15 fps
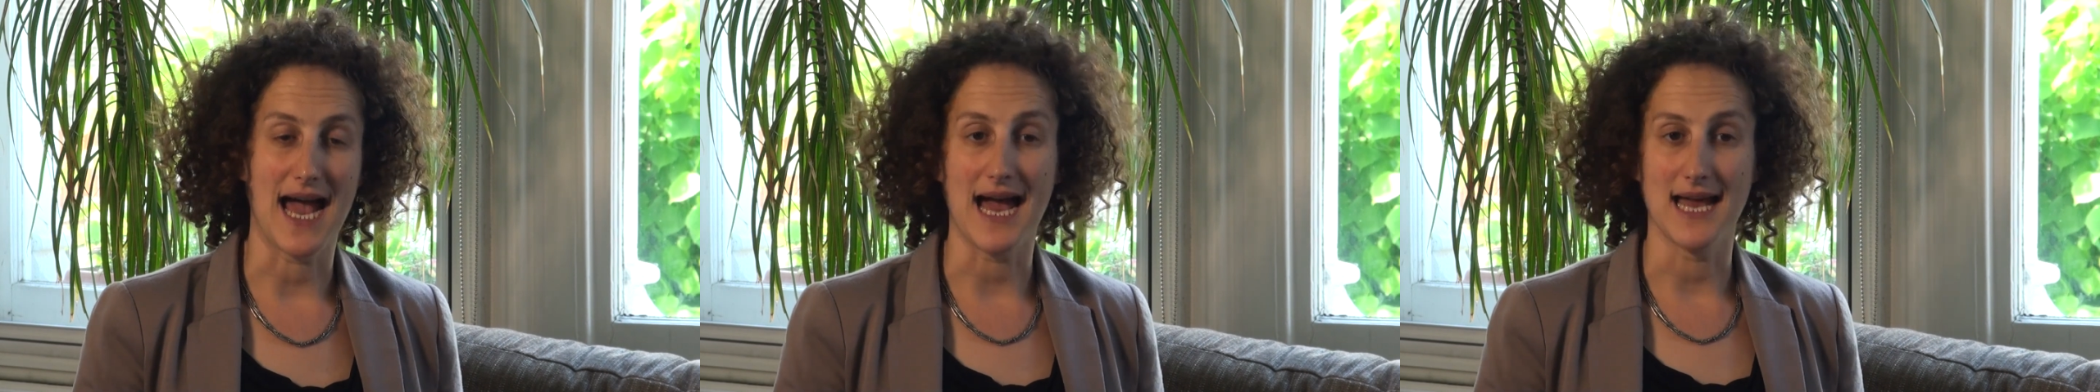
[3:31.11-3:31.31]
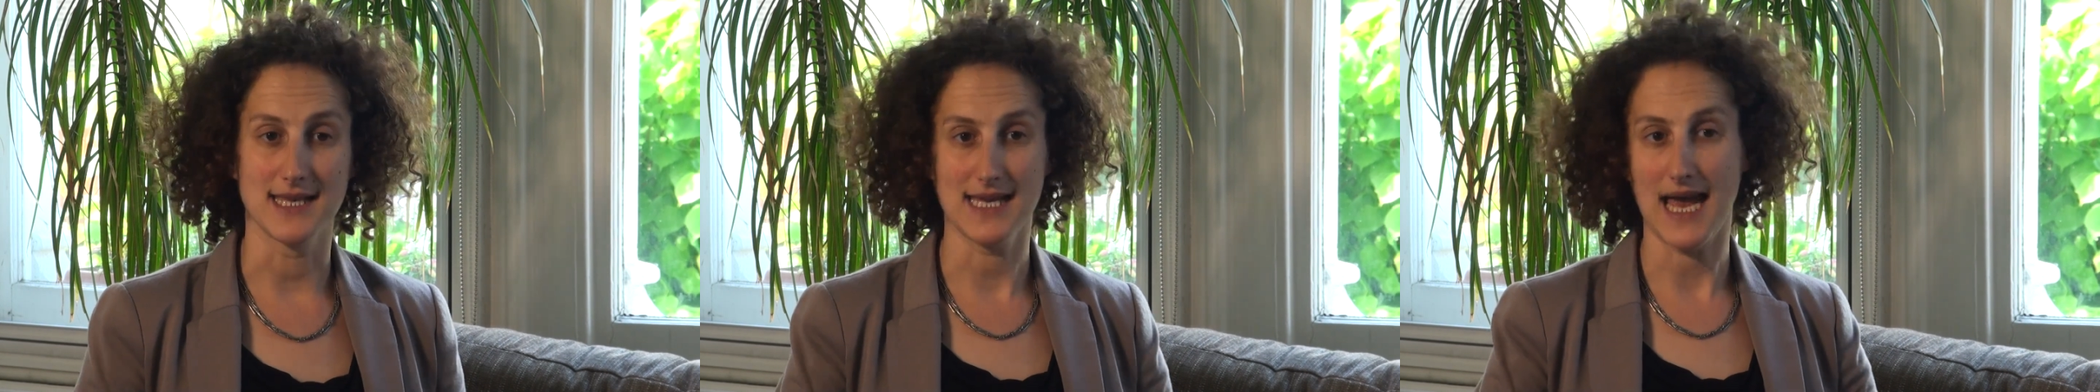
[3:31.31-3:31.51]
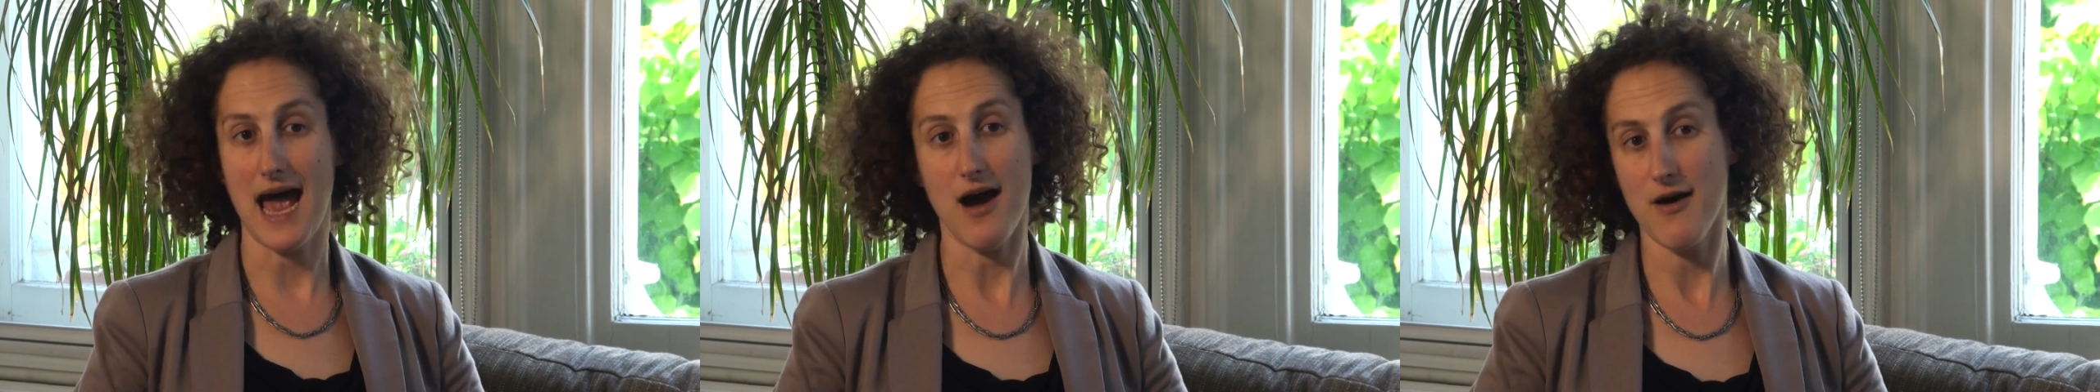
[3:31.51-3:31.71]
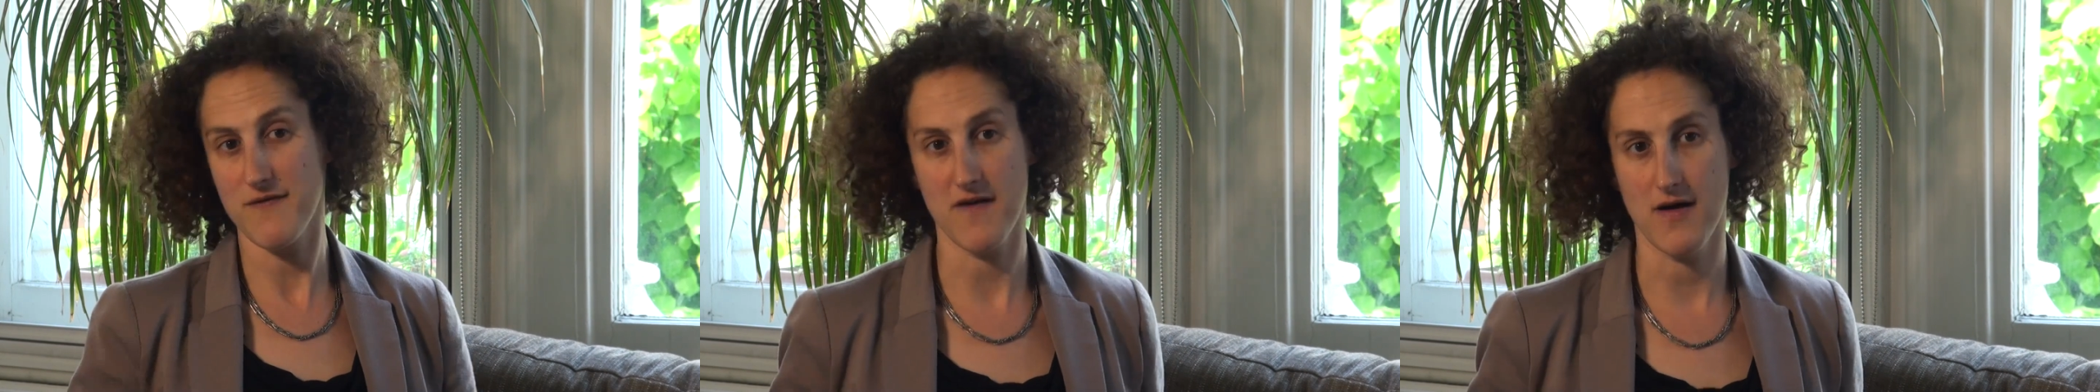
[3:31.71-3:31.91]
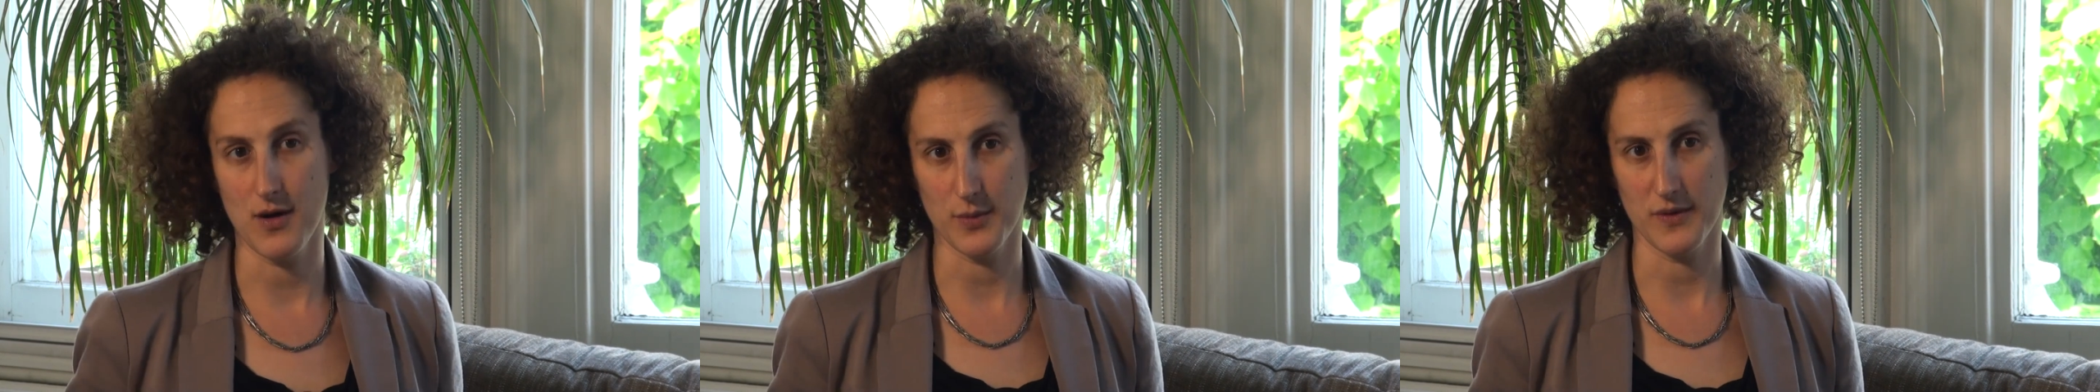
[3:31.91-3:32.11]
and how
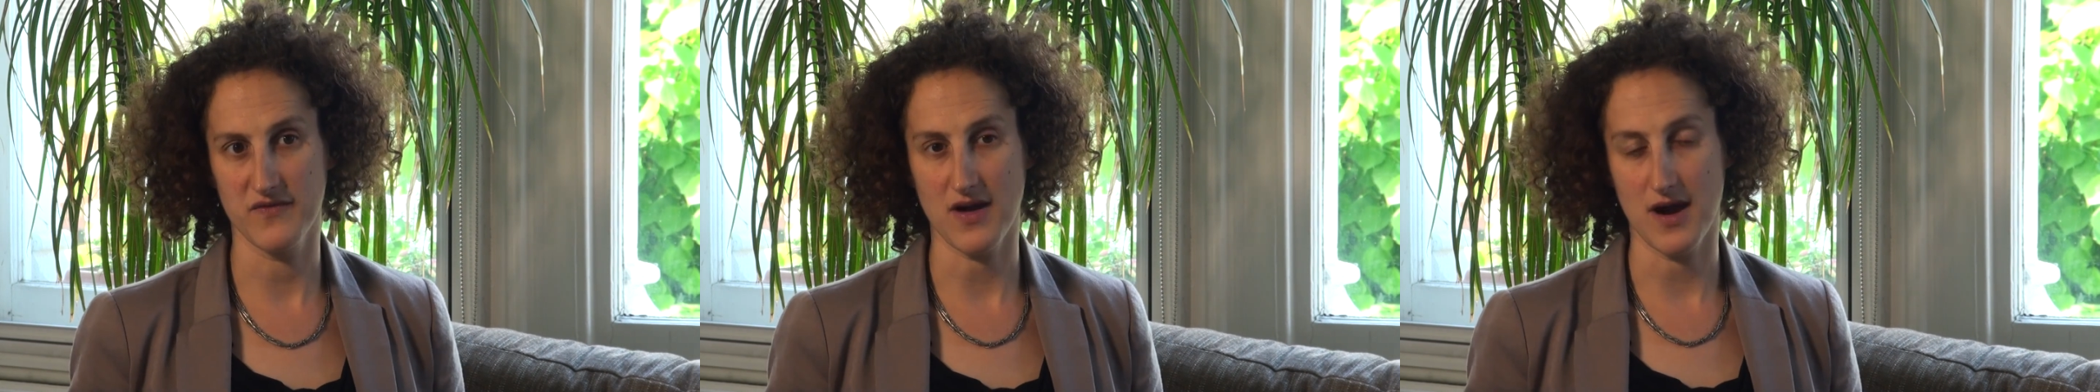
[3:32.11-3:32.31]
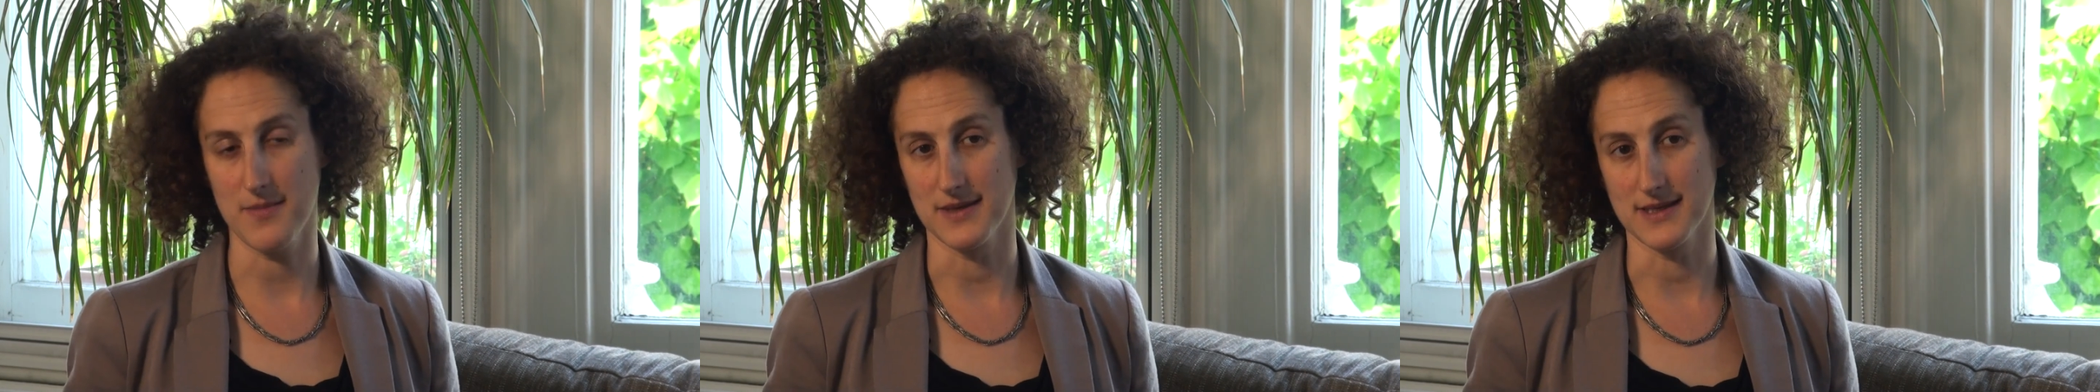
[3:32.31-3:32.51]
far we've come